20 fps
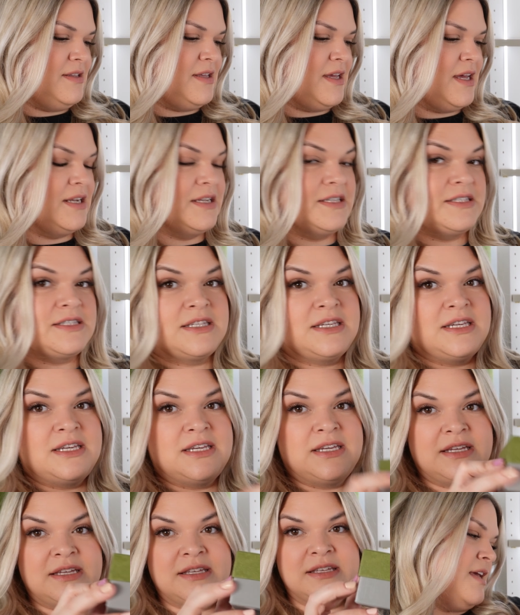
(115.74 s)

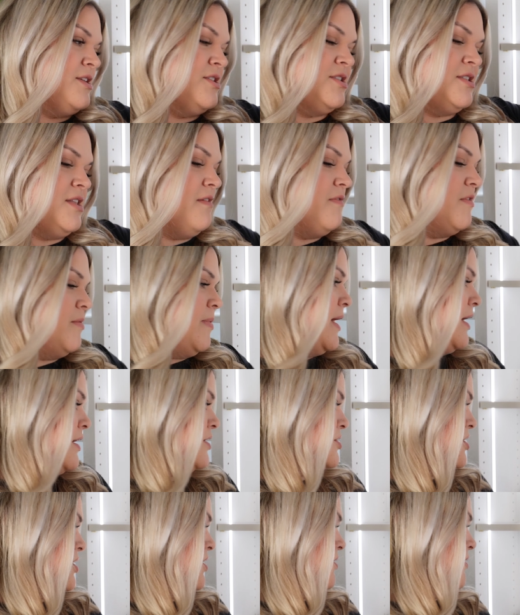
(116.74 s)
Honestly, I just love the
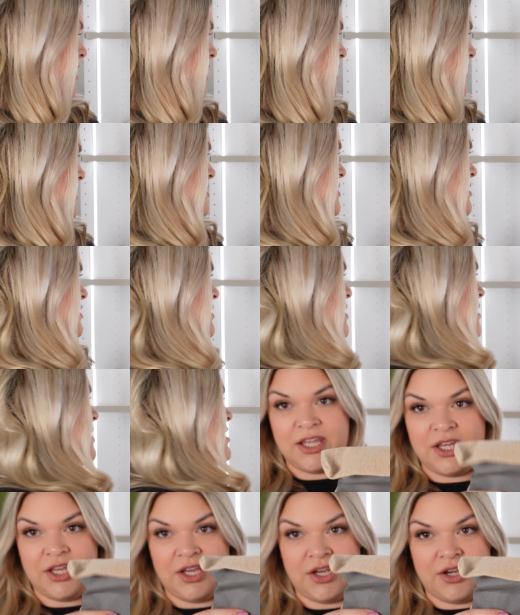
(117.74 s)
packaging, you guys.
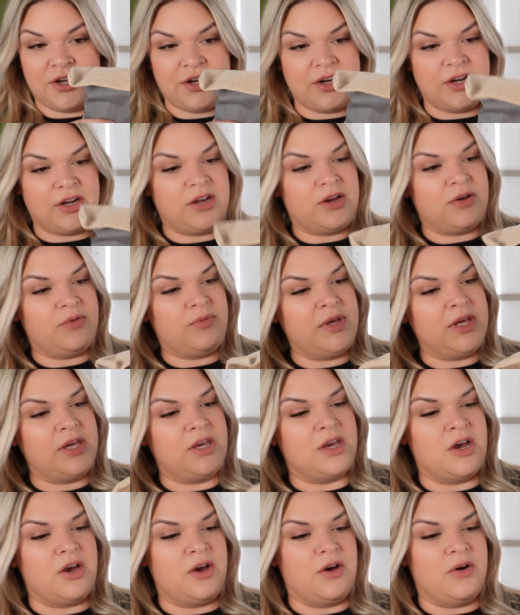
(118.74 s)
Here we
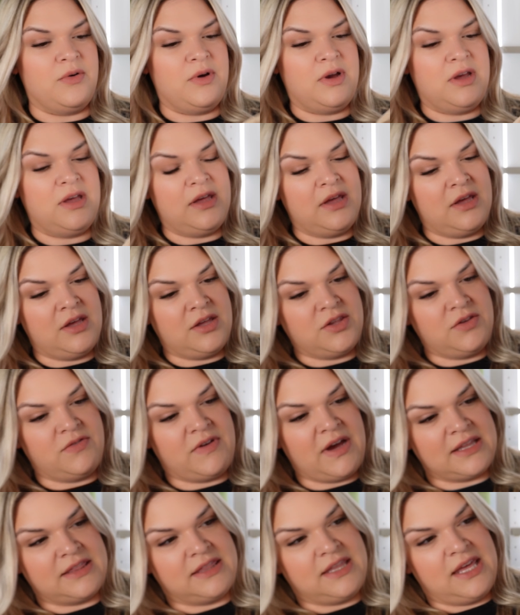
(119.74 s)
go. You
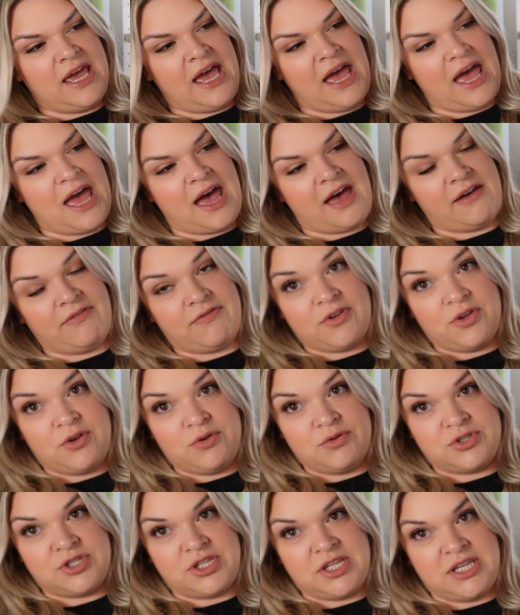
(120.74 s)
got the half
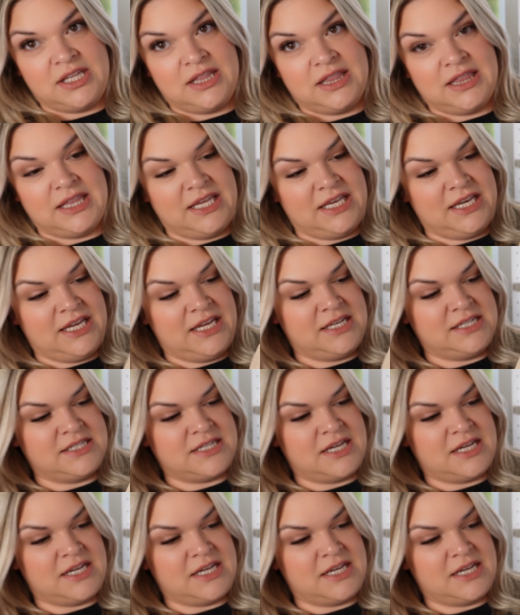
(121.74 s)
Gucci linen